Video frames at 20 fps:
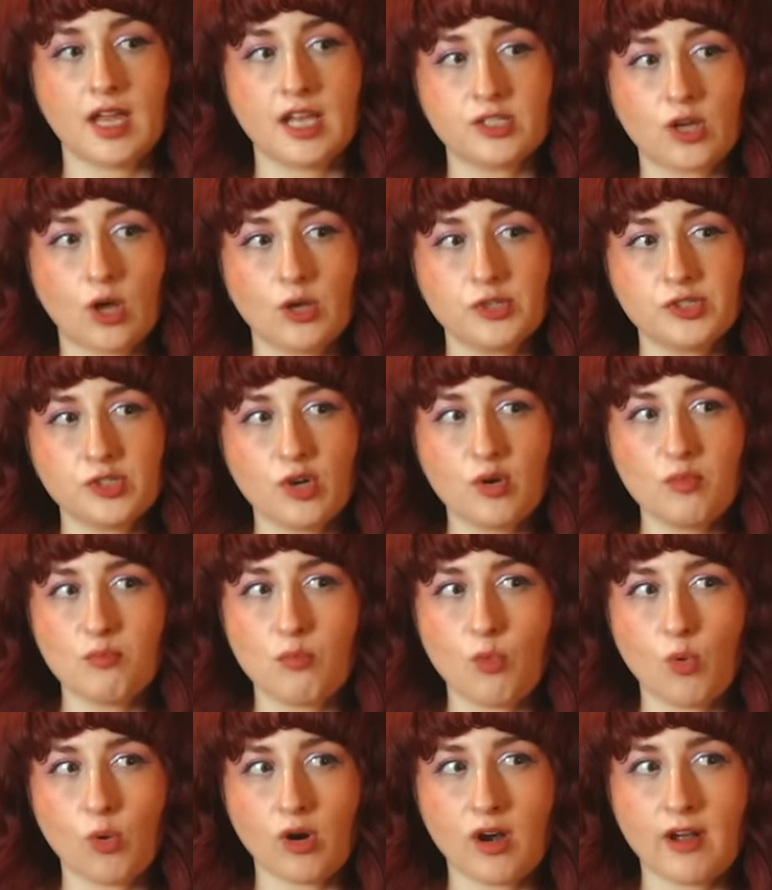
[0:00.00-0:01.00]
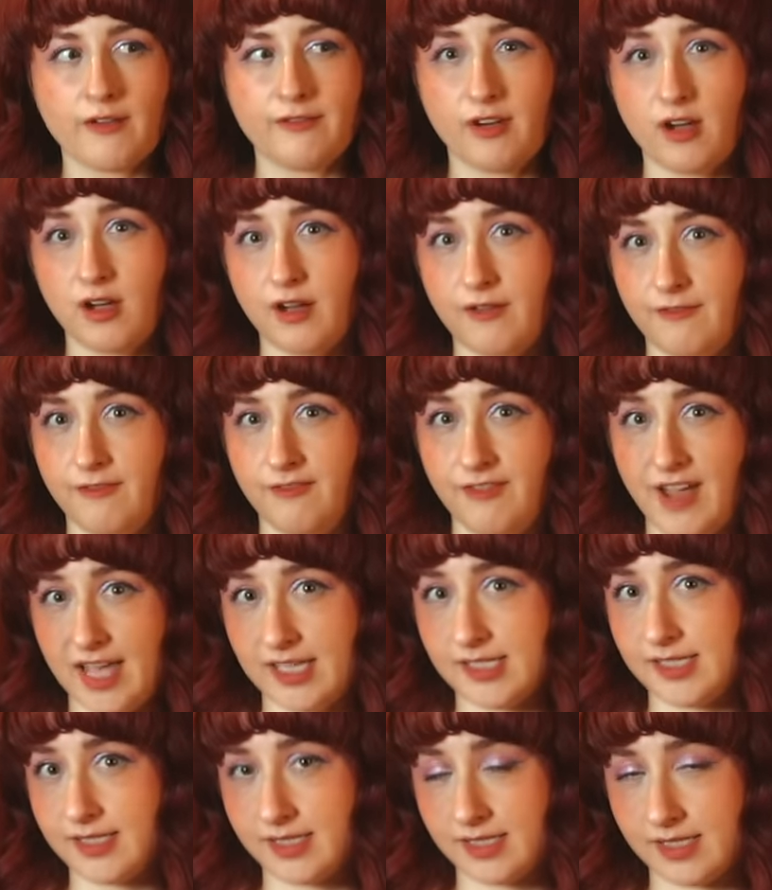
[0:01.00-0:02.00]
It's also more of a
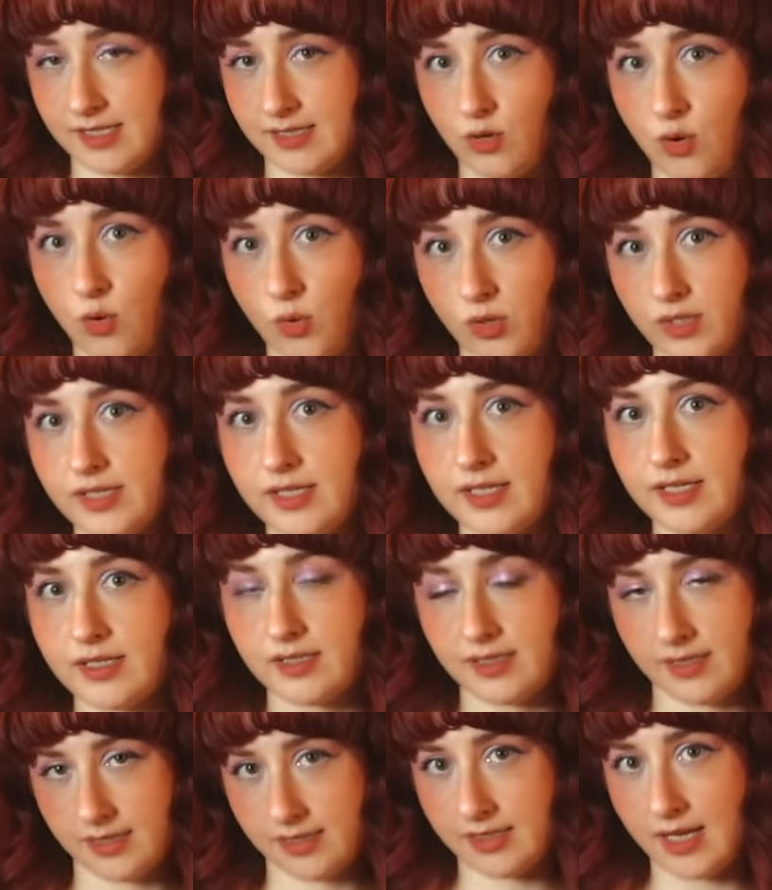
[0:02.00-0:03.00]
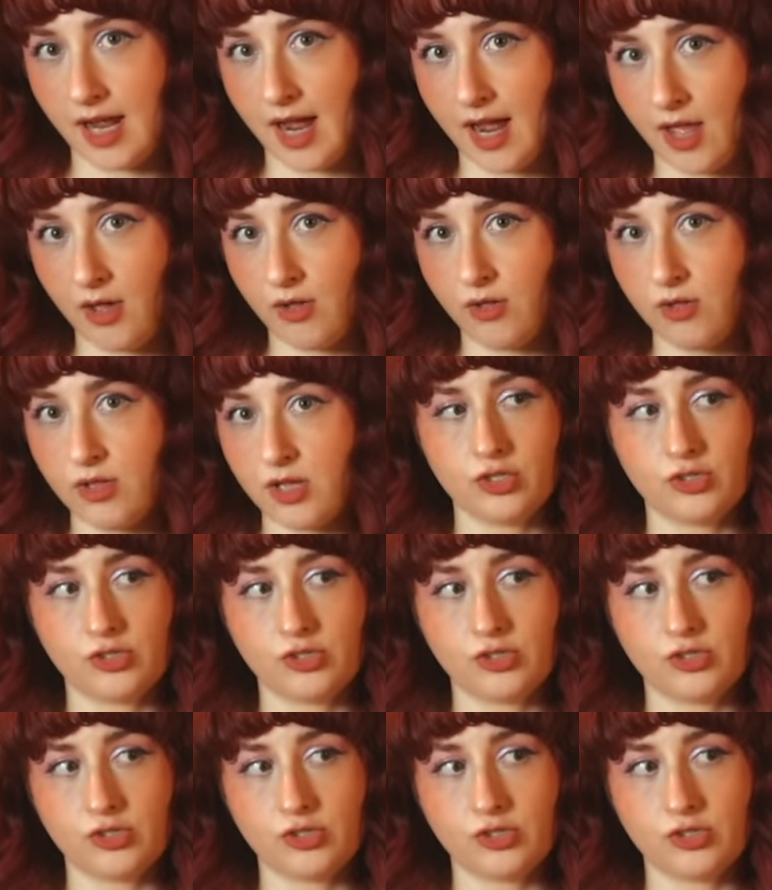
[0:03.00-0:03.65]
vest corset style,